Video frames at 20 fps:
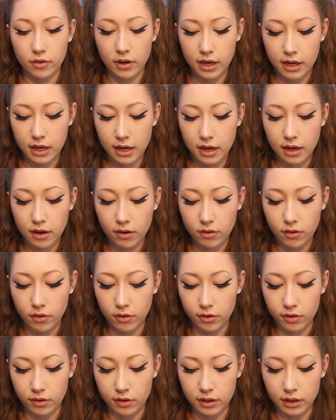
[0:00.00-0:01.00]
right now
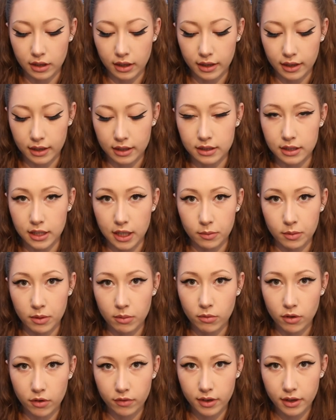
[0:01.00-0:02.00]
or like a
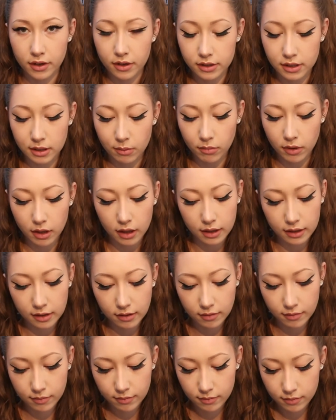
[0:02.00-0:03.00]
demon movie or
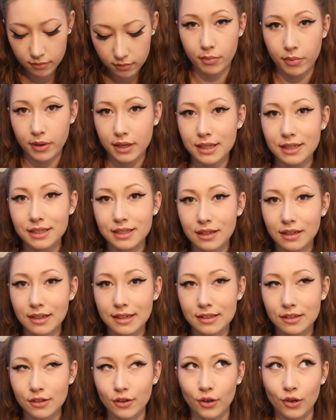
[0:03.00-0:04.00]
something. But it still
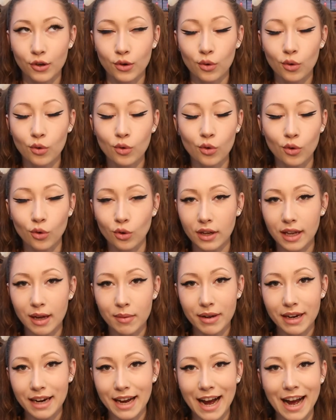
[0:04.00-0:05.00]
does look cool.
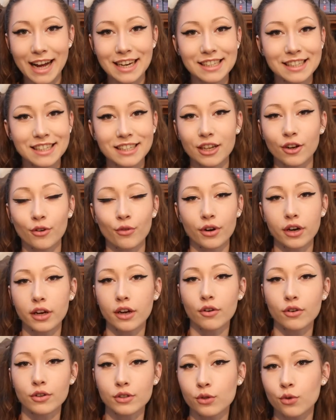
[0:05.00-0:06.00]
I mean, i still want to
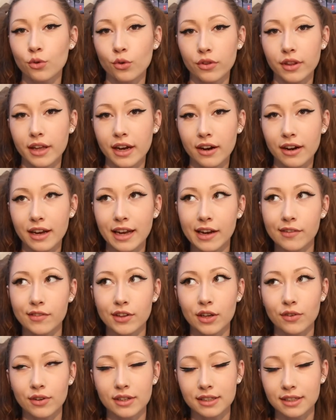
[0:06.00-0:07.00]
go to school there
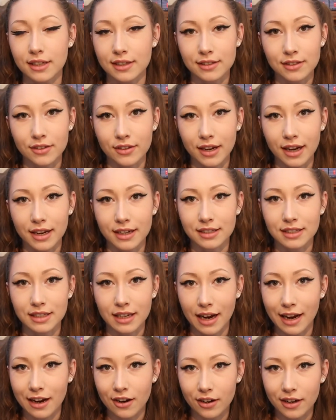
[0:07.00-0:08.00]
even though it does look kind of
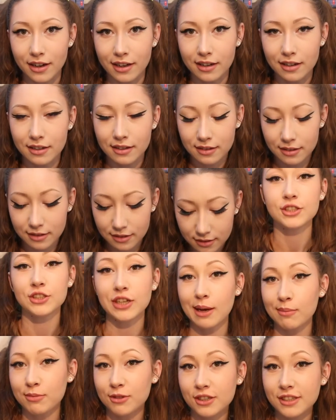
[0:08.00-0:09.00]
scary.
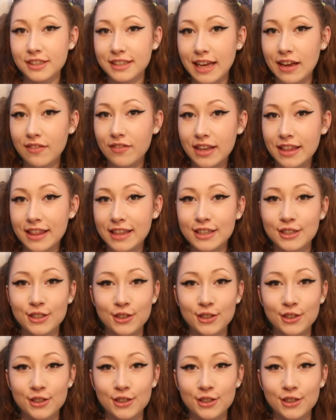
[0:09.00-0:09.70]
Chapter 7, The